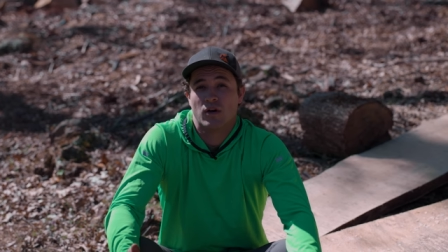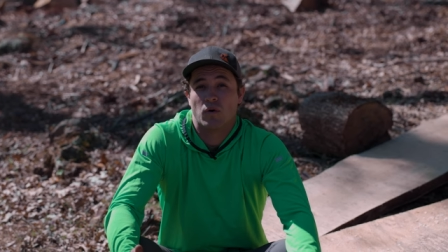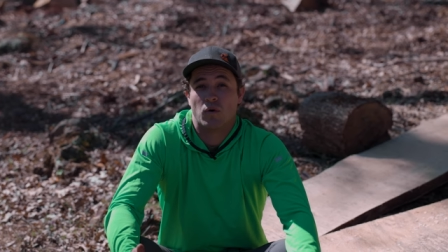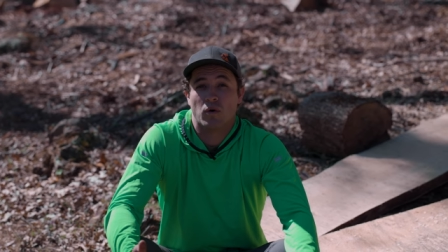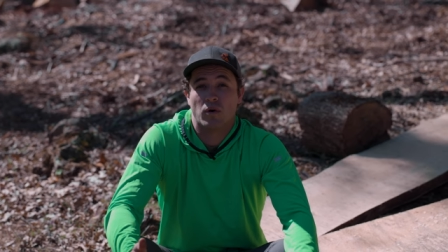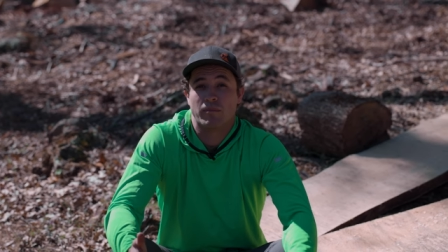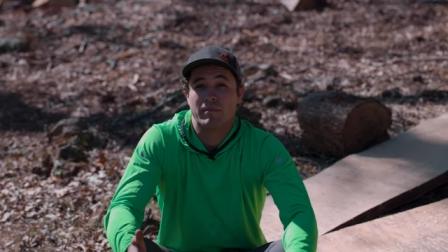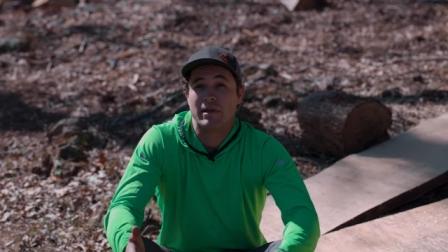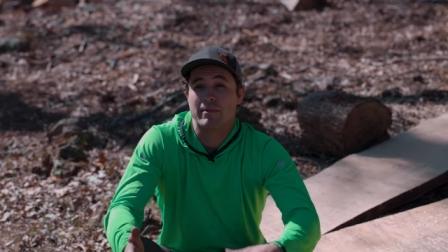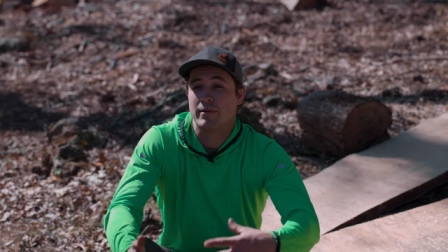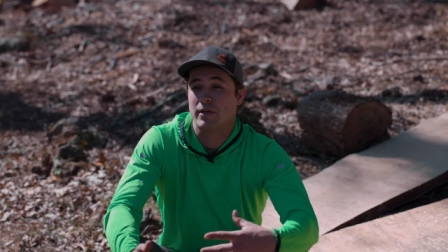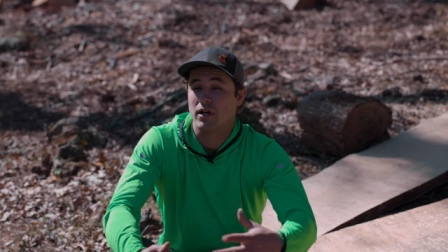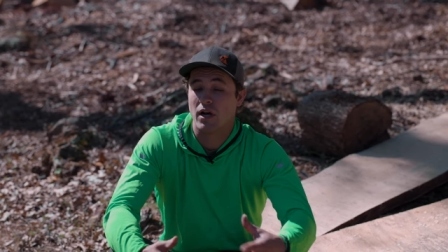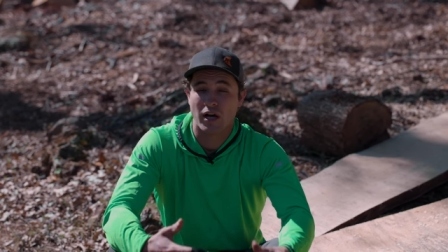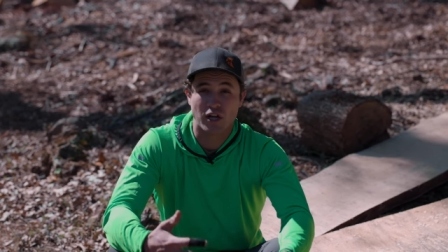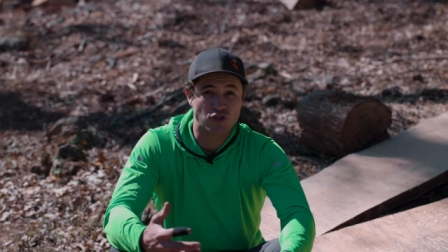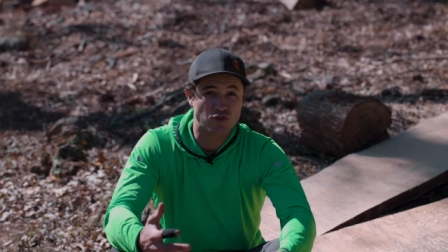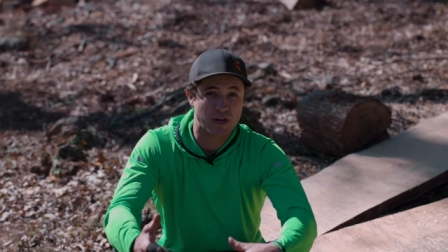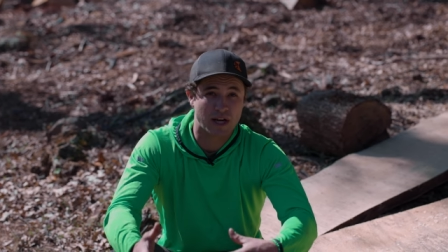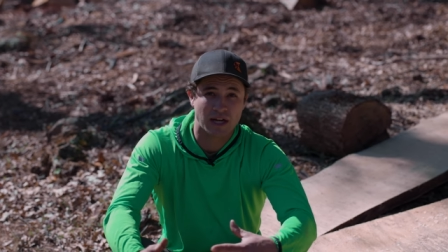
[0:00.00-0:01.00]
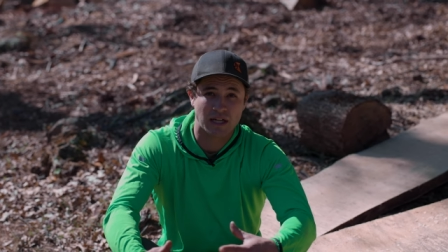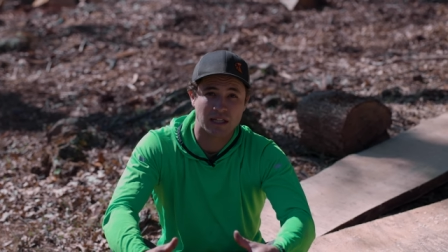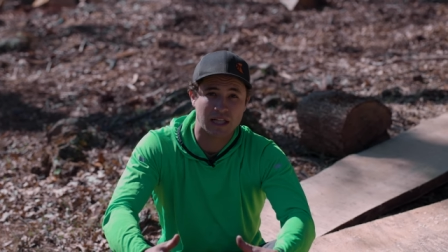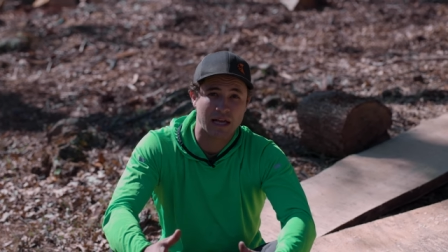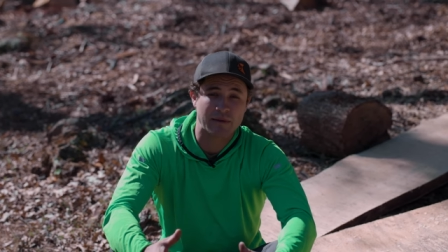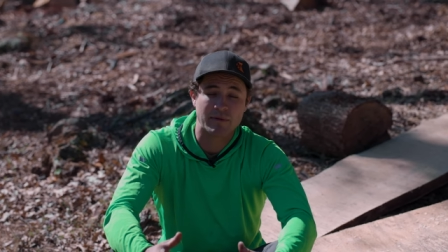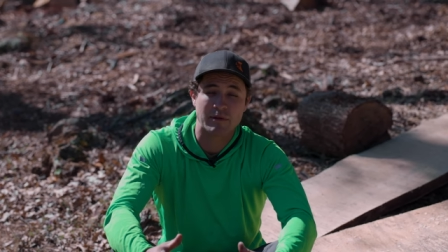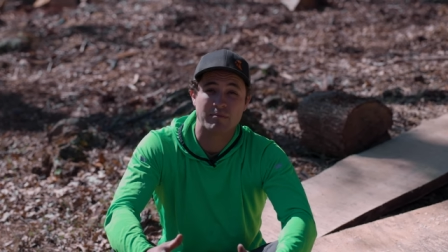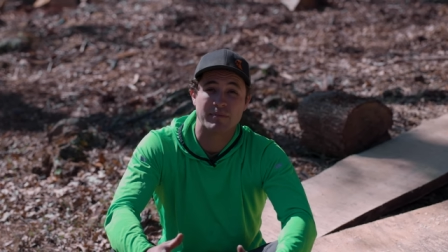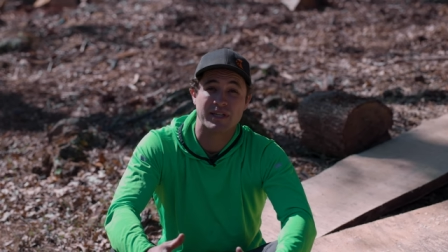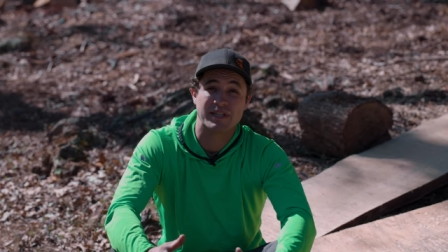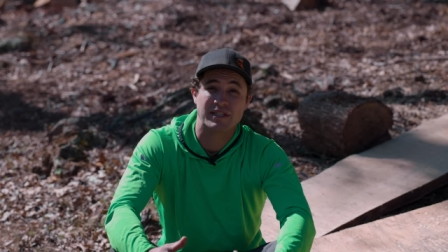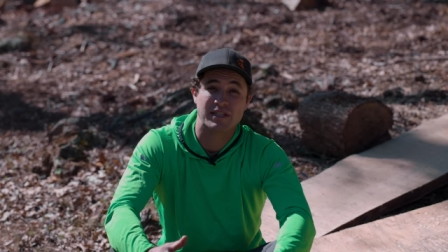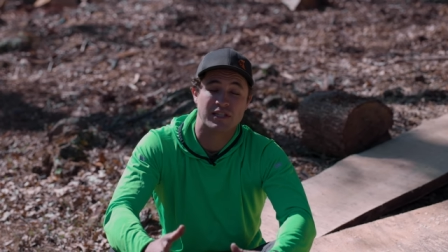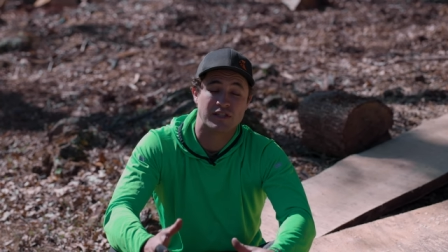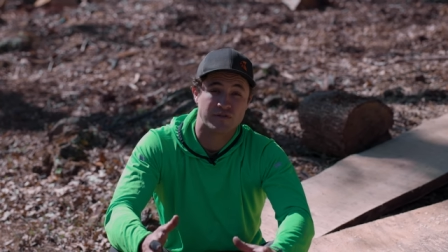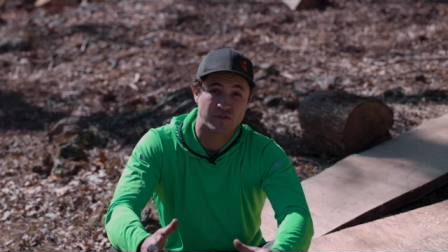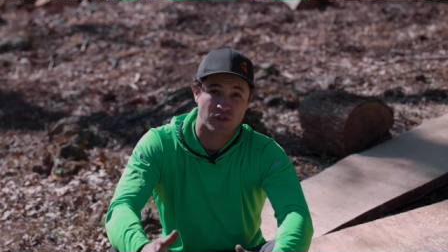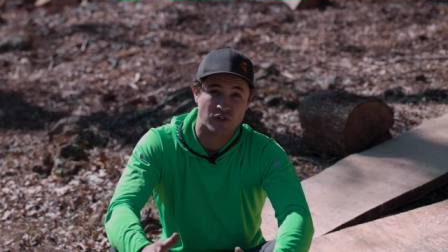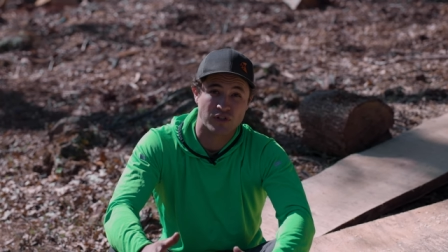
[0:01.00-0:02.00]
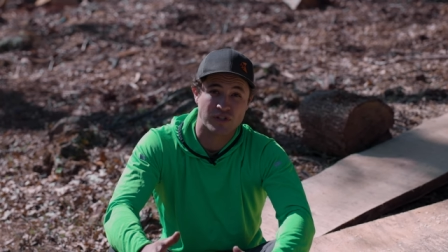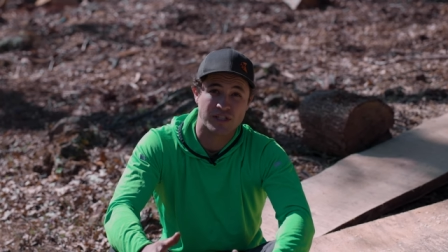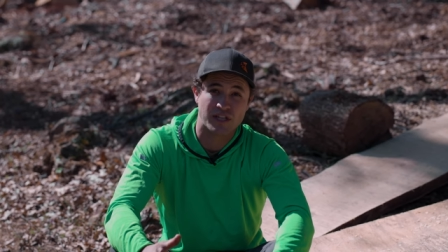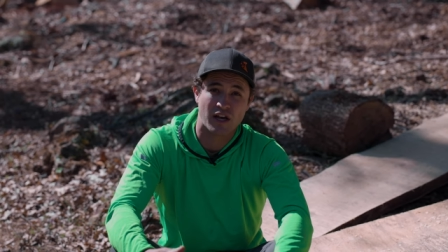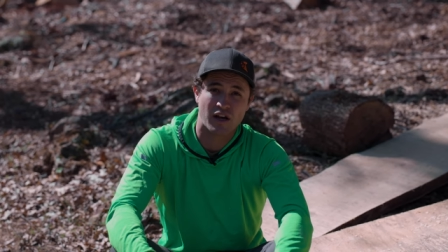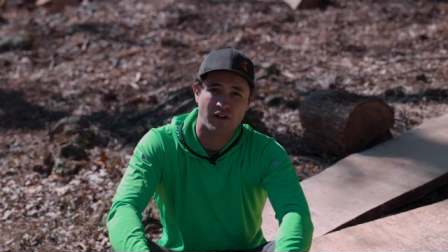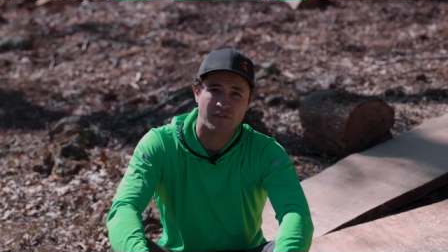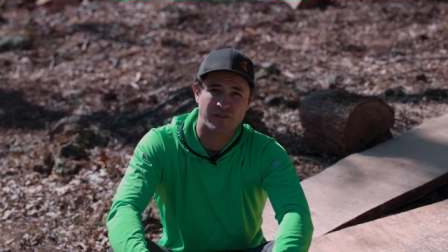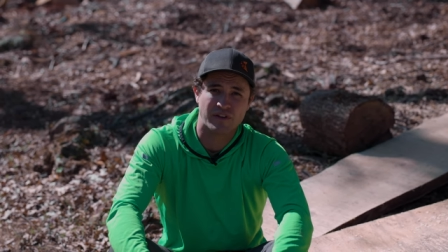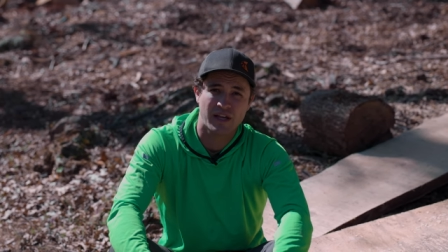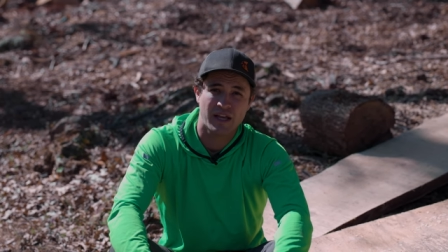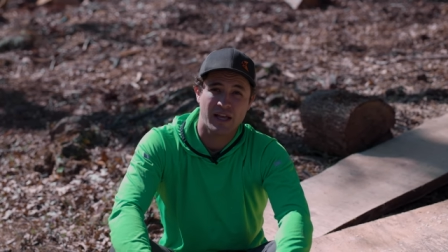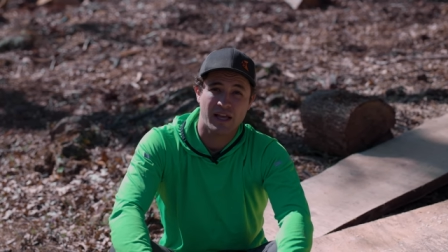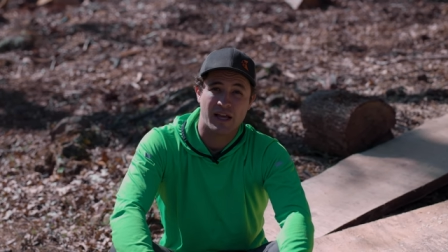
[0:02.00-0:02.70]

or maybe contract climbing business for yourself,